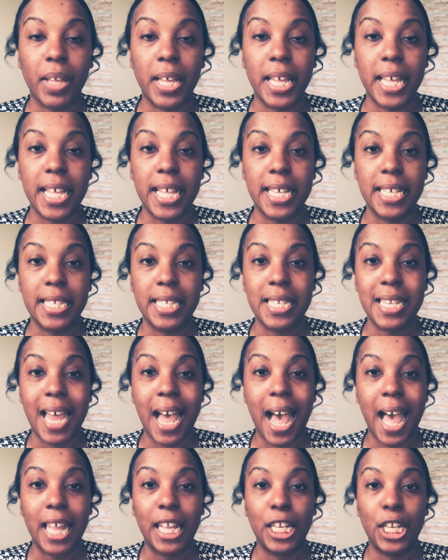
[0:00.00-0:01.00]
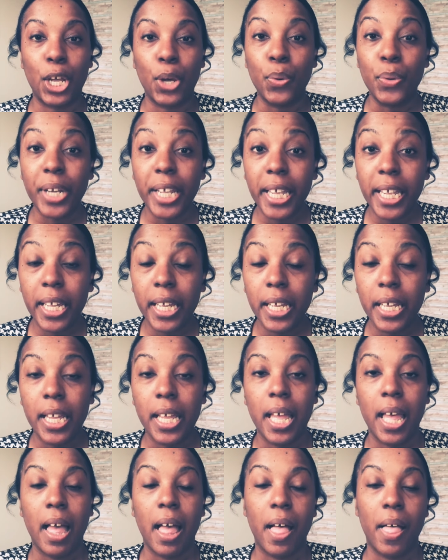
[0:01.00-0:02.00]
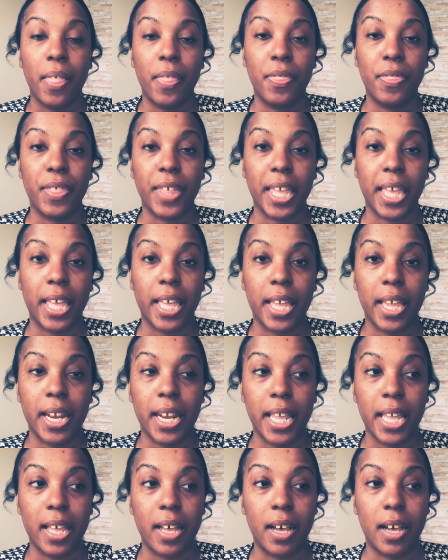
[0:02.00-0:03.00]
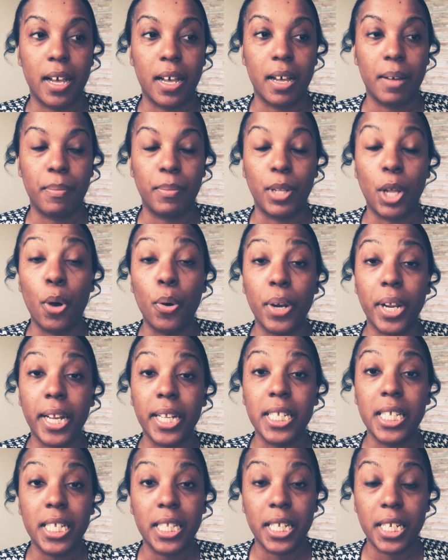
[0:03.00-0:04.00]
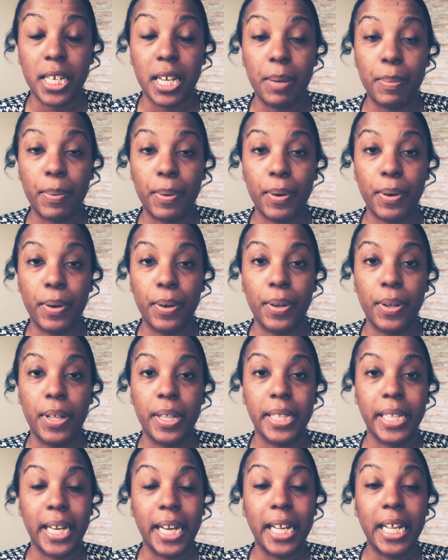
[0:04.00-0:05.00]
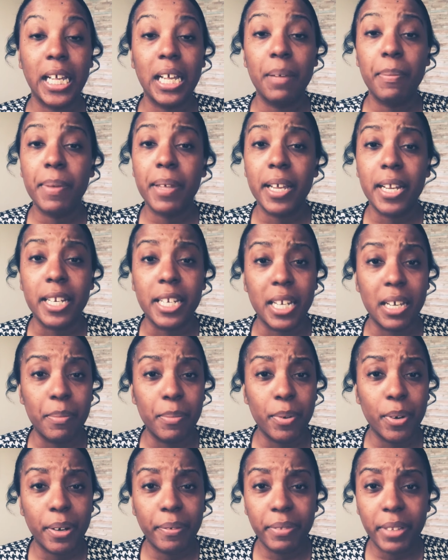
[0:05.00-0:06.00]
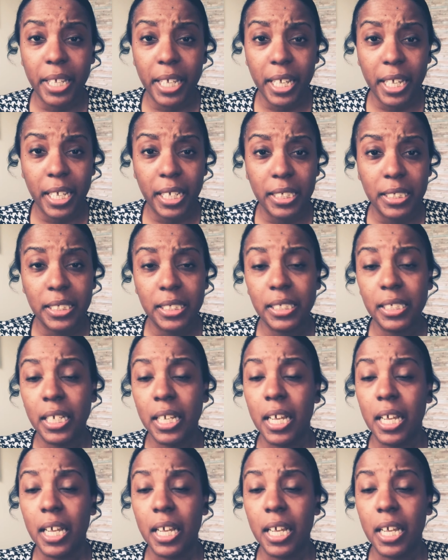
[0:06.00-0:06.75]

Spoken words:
is not loading, then loading to the number, then it could be a number of things.